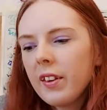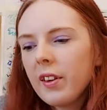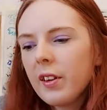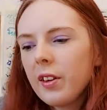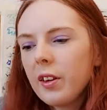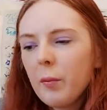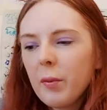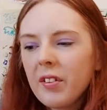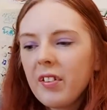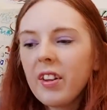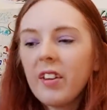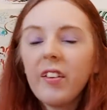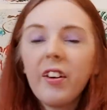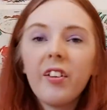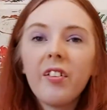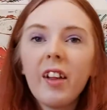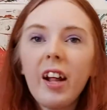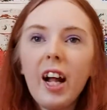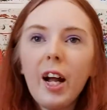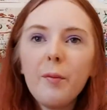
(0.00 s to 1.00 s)
the materials
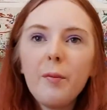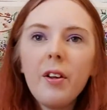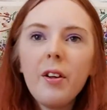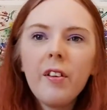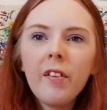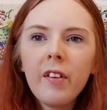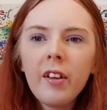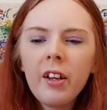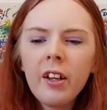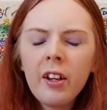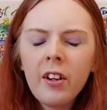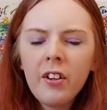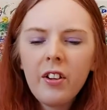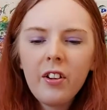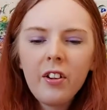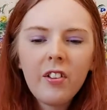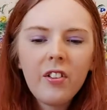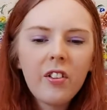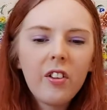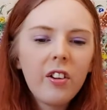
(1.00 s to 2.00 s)
that I'm using. You know, you
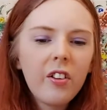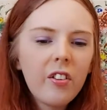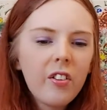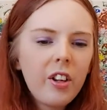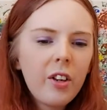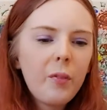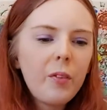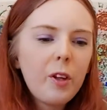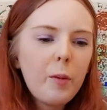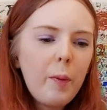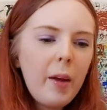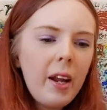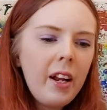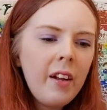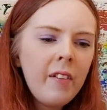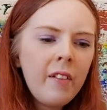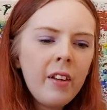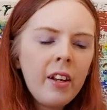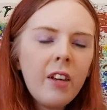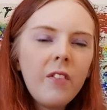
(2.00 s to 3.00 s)
could still stick with the
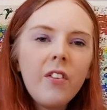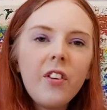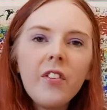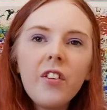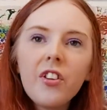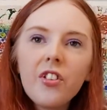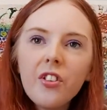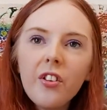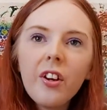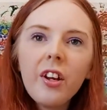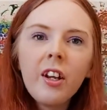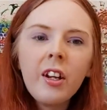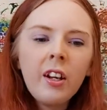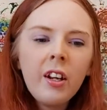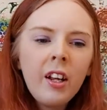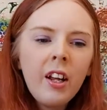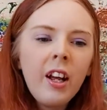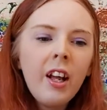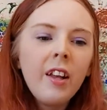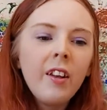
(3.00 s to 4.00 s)
painting. If you're enjoying
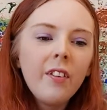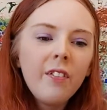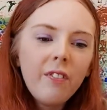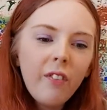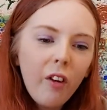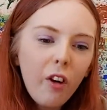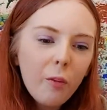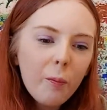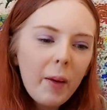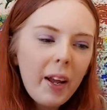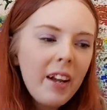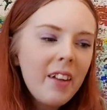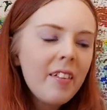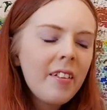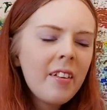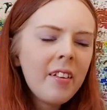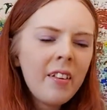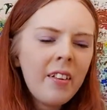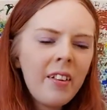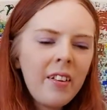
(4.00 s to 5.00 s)
the fork
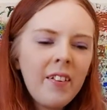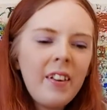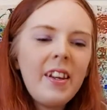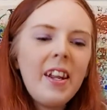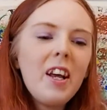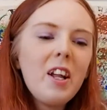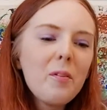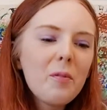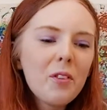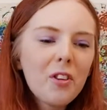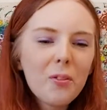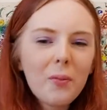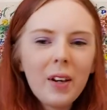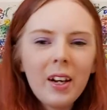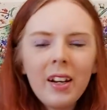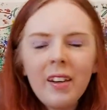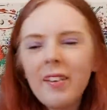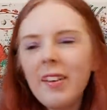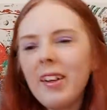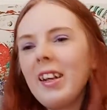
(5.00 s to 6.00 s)
painting or the nail brush
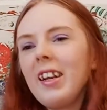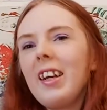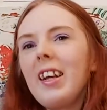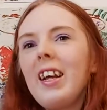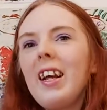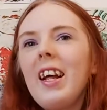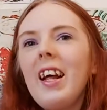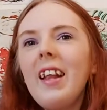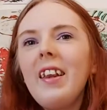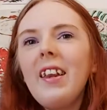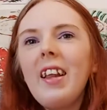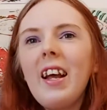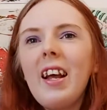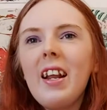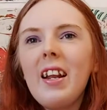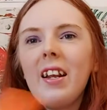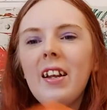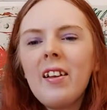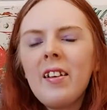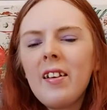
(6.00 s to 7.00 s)
painting,
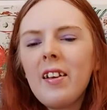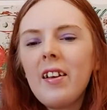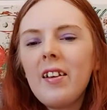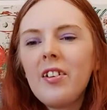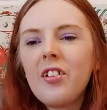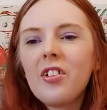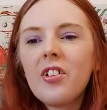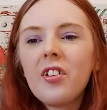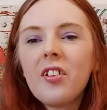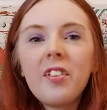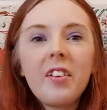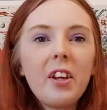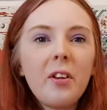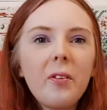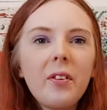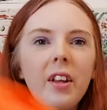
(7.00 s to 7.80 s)
then stick with